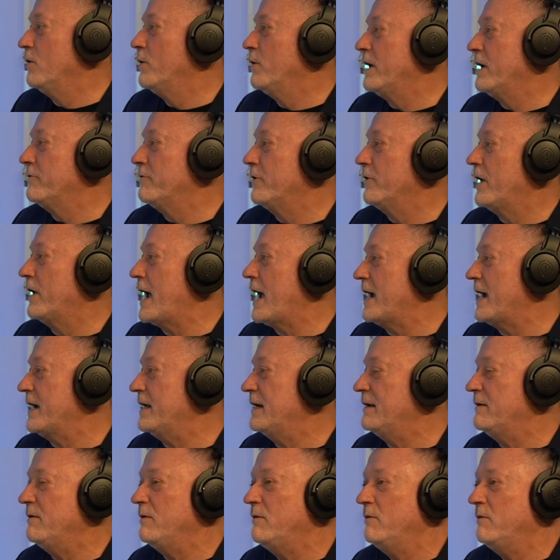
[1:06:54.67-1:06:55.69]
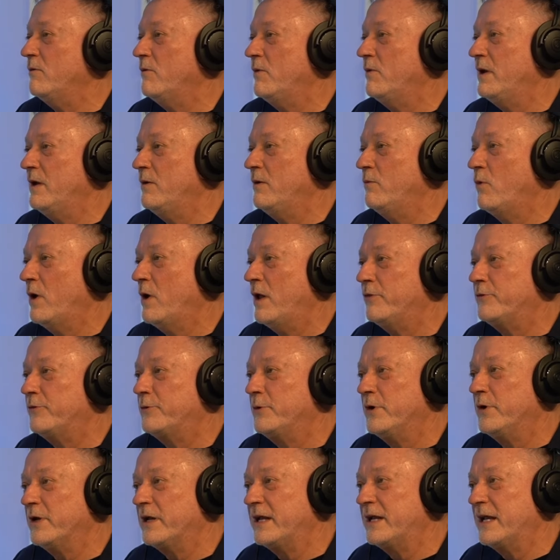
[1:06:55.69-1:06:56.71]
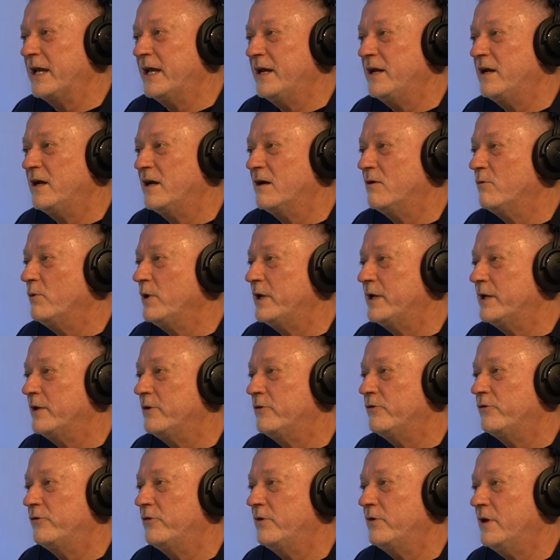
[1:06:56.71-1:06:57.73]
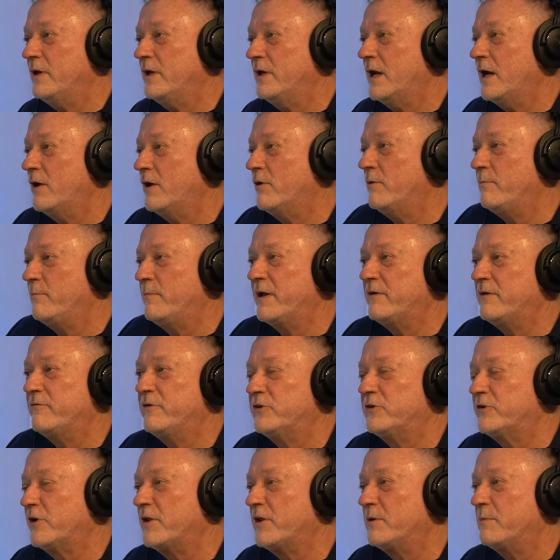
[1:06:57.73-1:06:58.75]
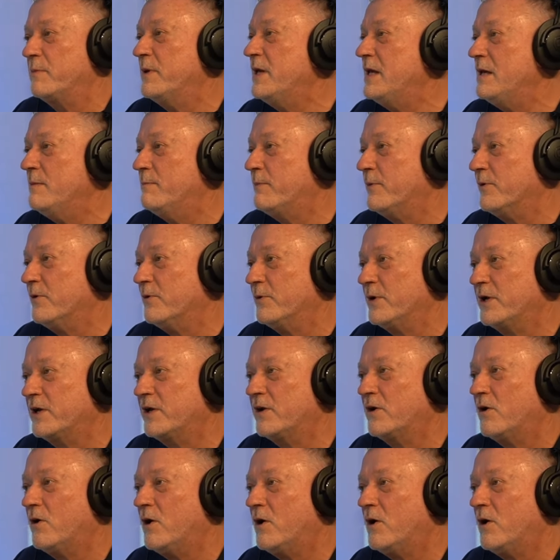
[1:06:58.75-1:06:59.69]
know, whatever agony we went through to get here, we can see how it benefits other people. We can